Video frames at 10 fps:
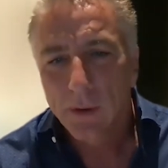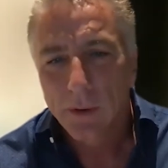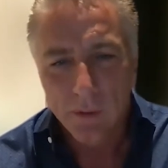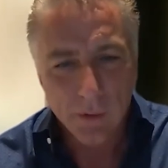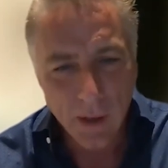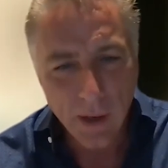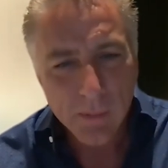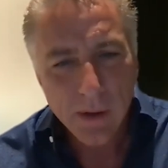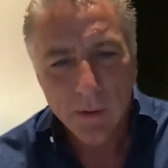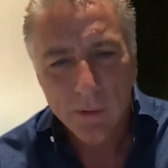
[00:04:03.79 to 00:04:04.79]
or
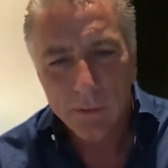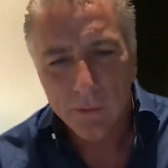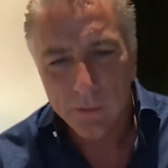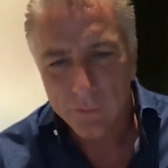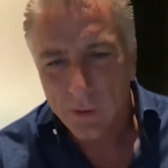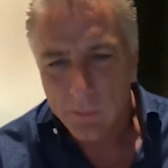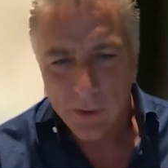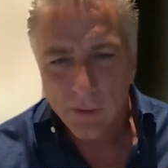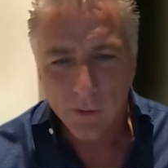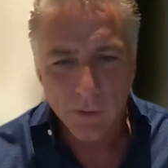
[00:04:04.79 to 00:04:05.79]
gaming or
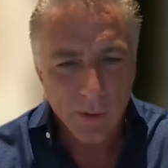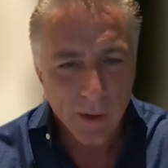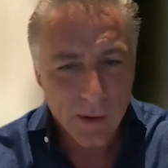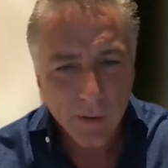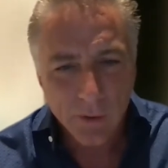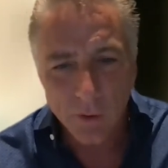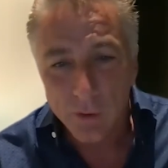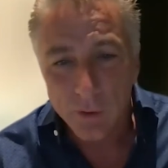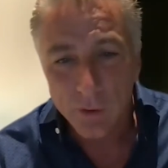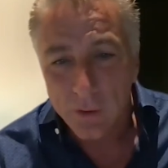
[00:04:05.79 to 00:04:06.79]
streaming or creating or
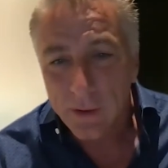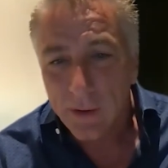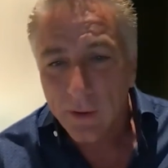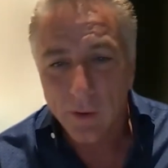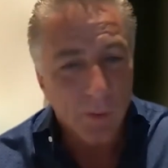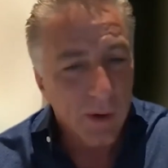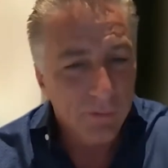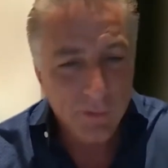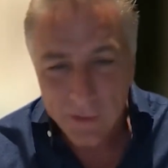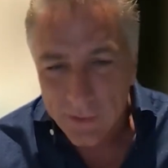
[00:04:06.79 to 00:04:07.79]
cooking or whatever
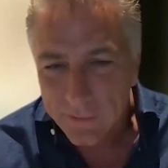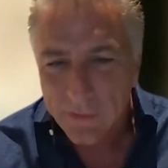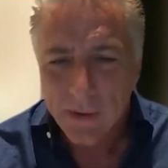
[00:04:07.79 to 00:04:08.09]
it is.